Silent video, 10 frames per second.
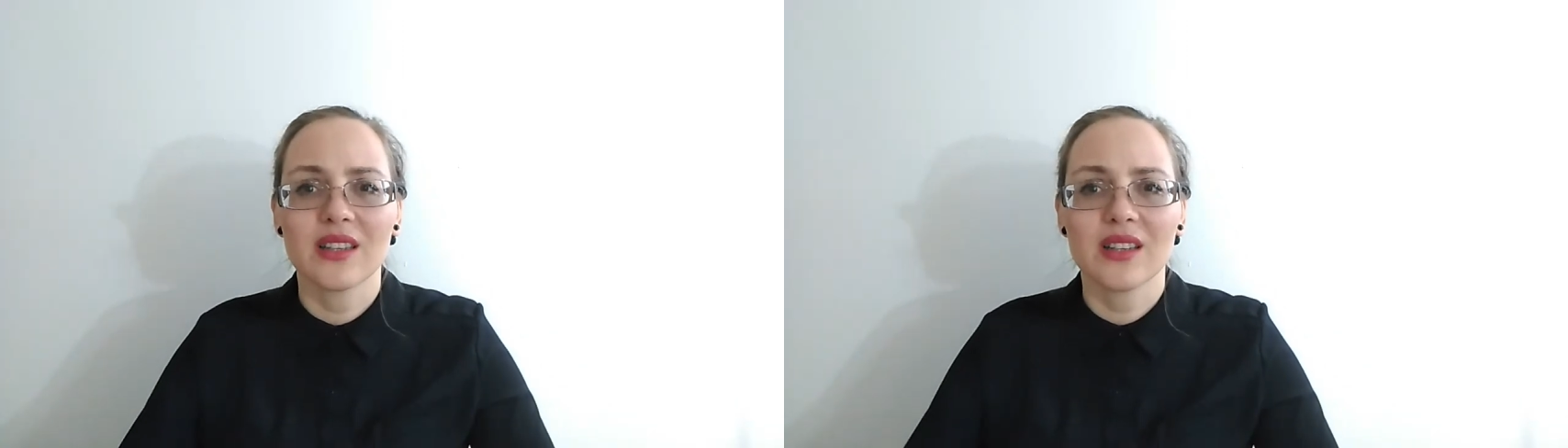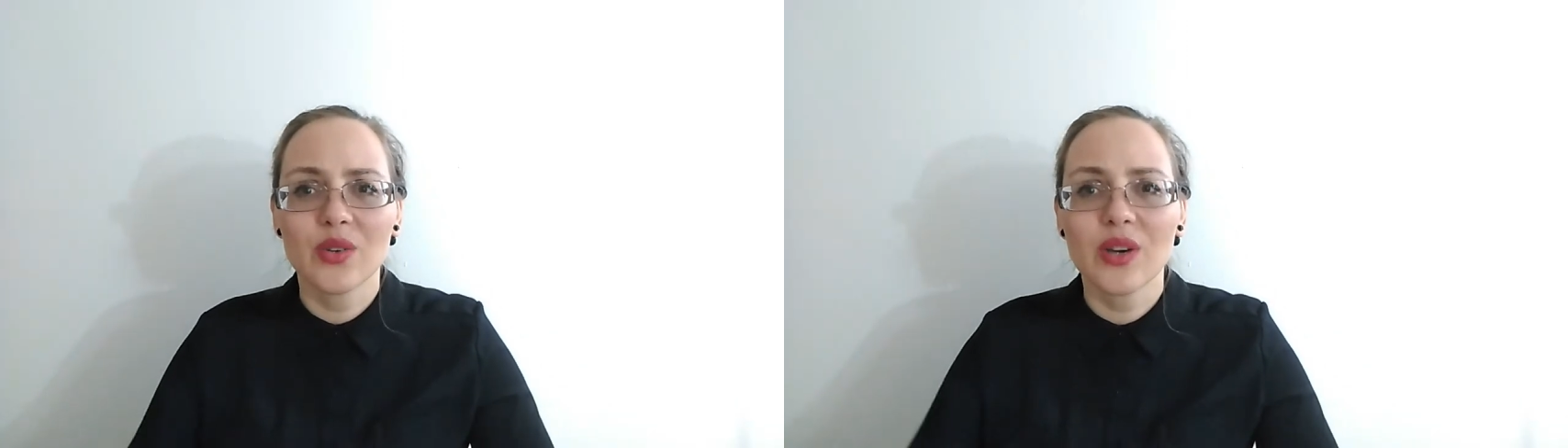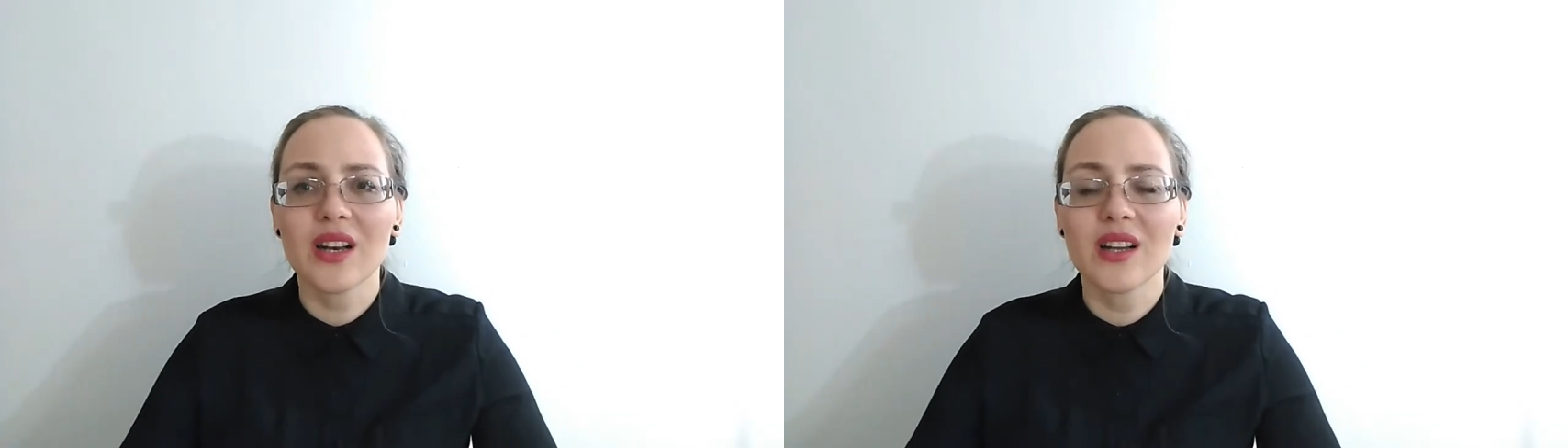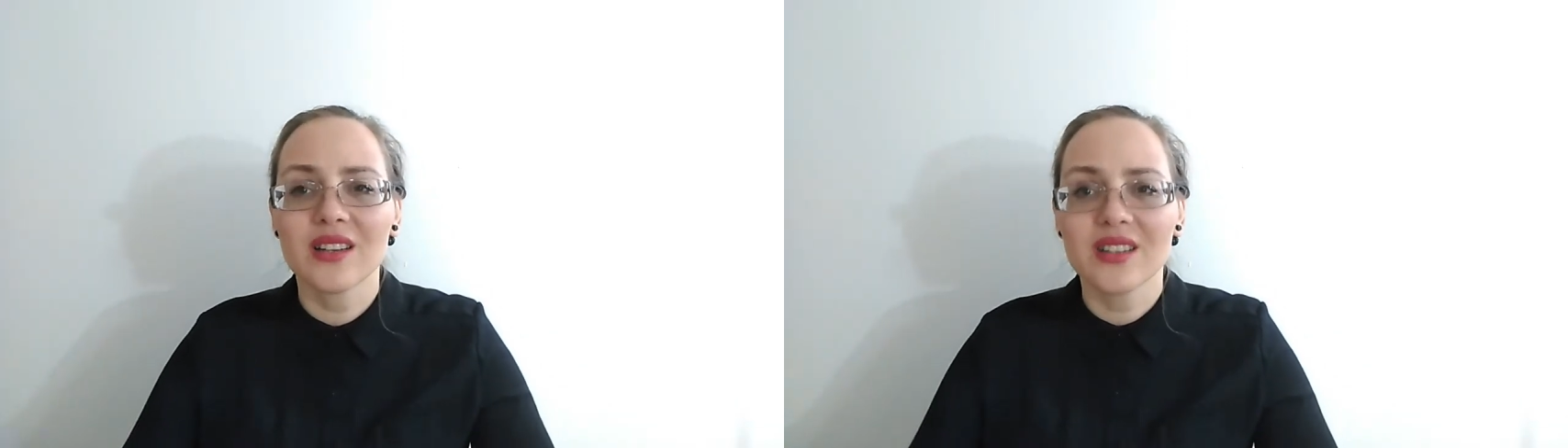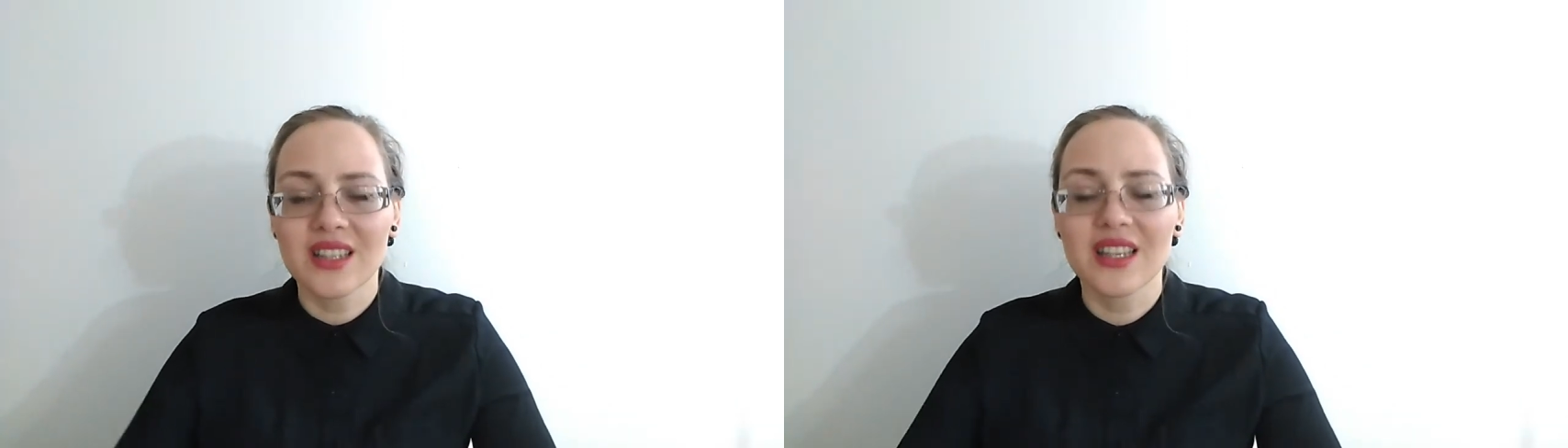You
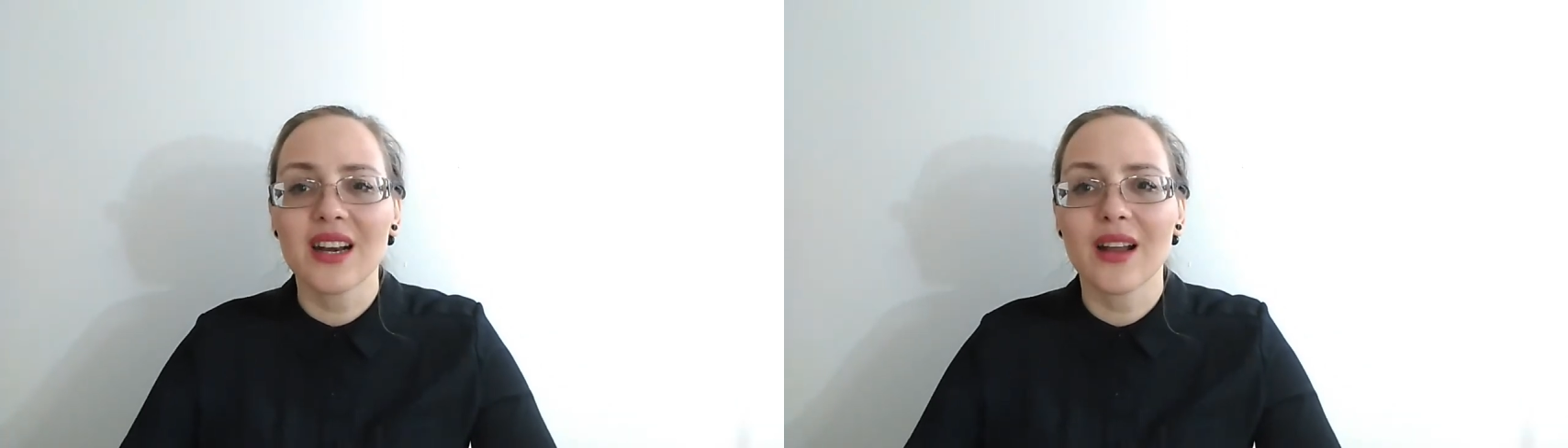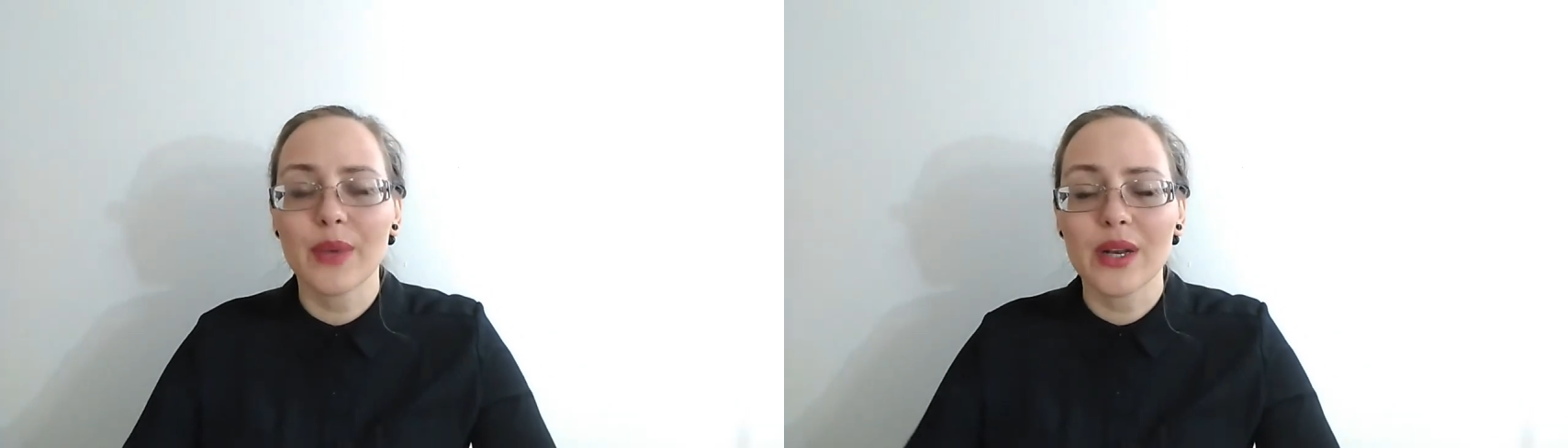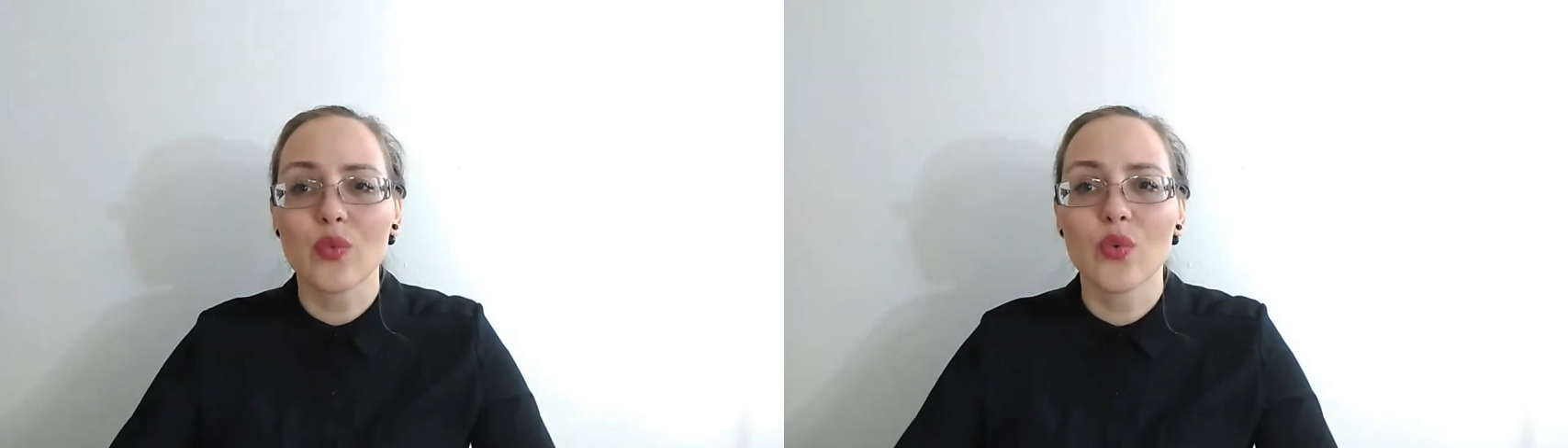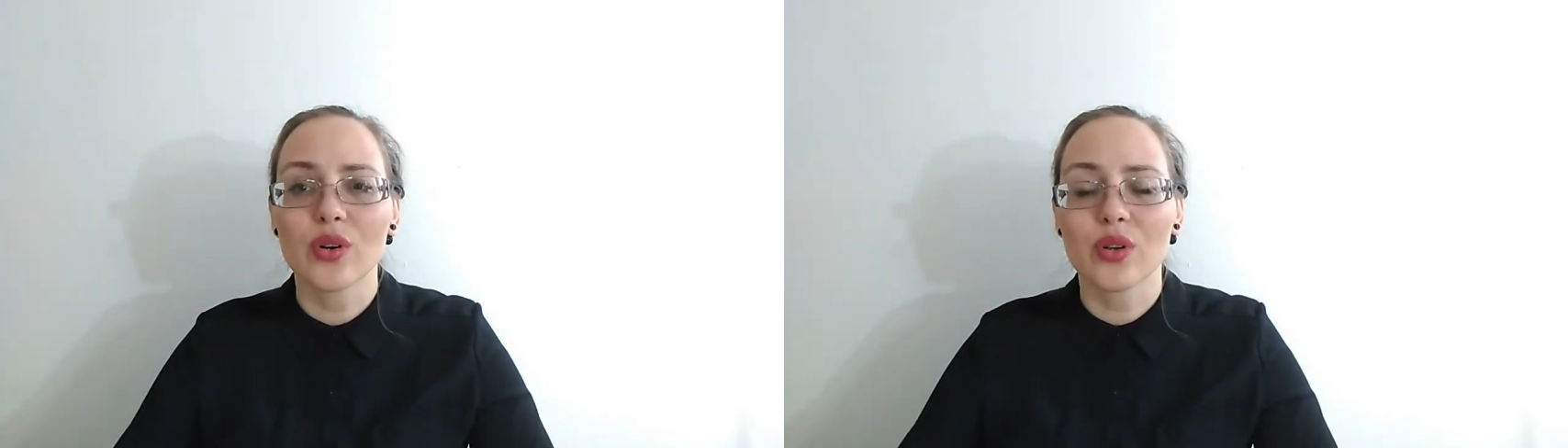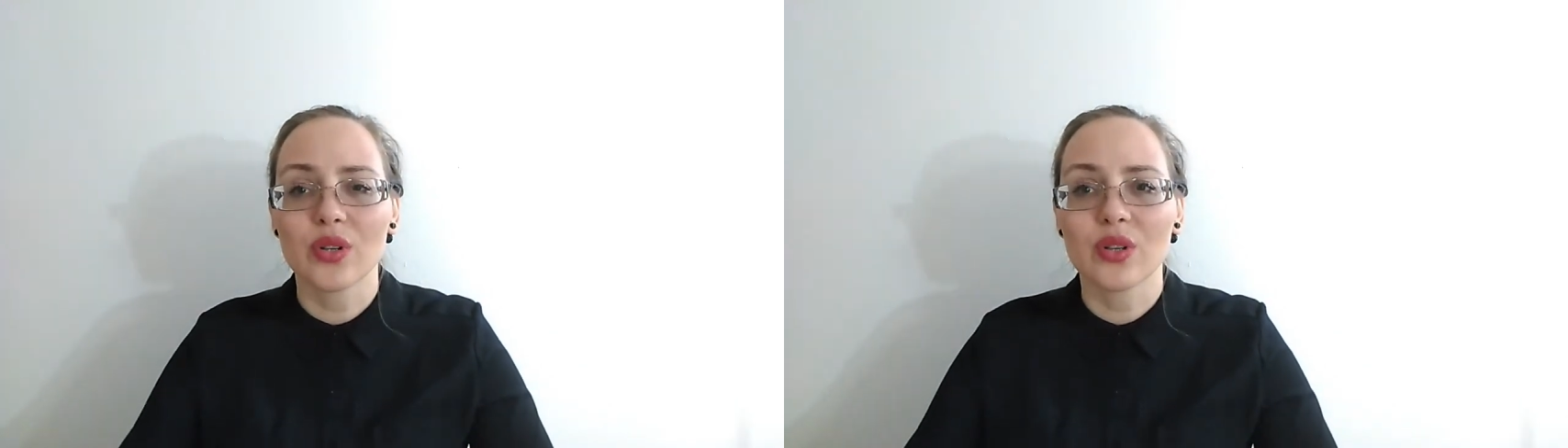gotta get up and
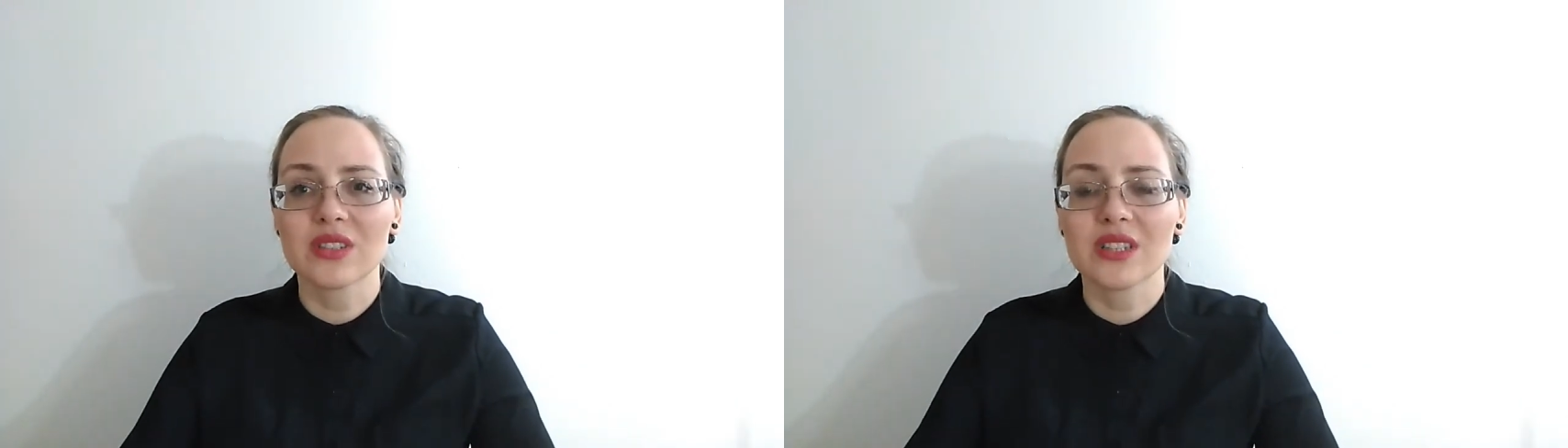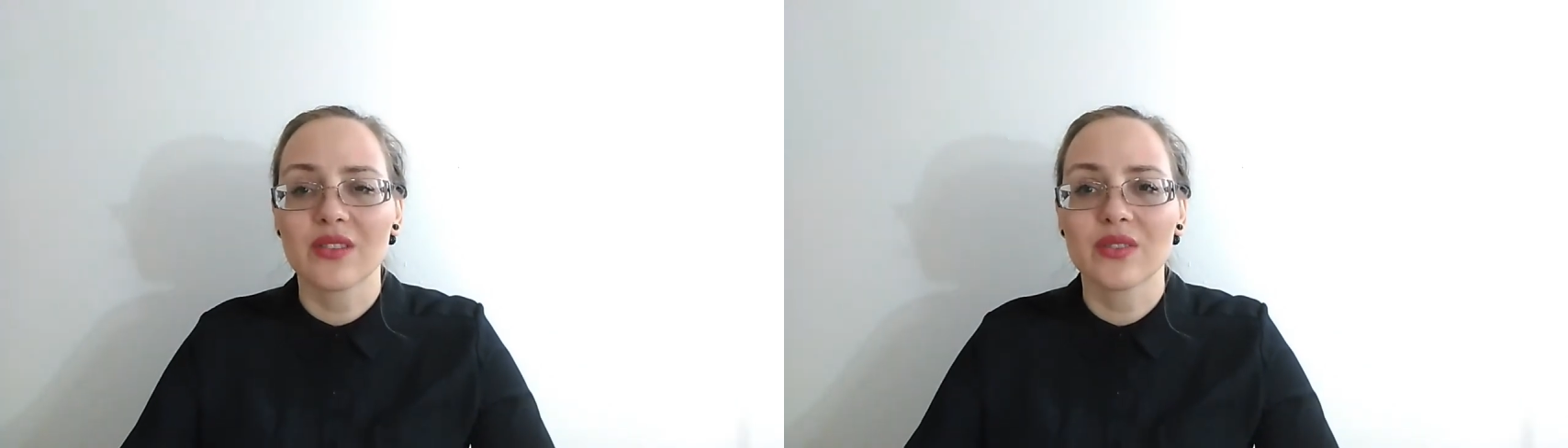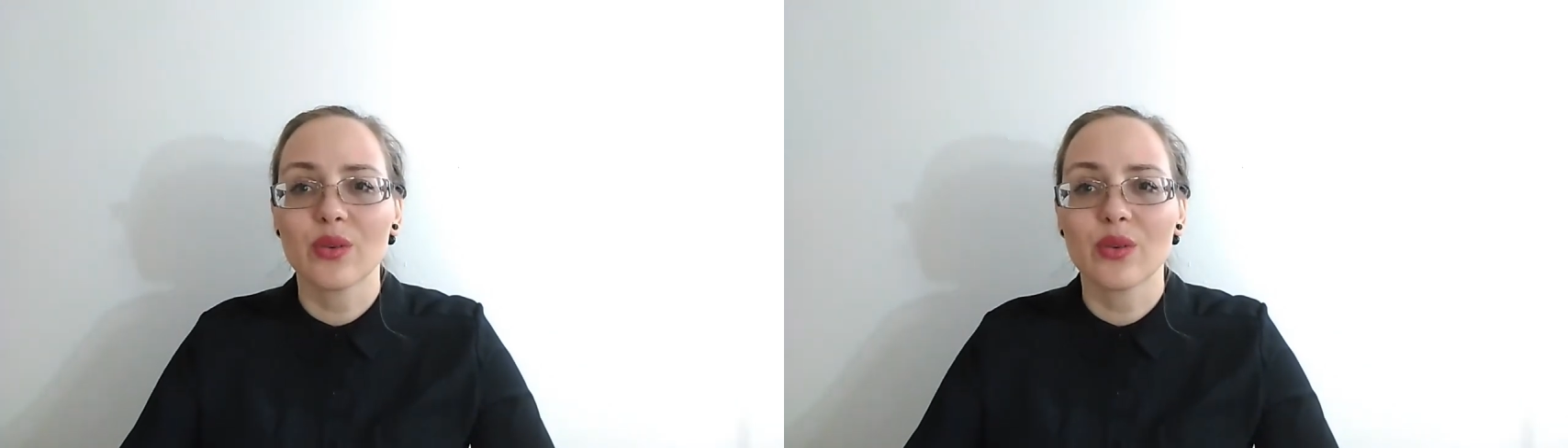work on yourself.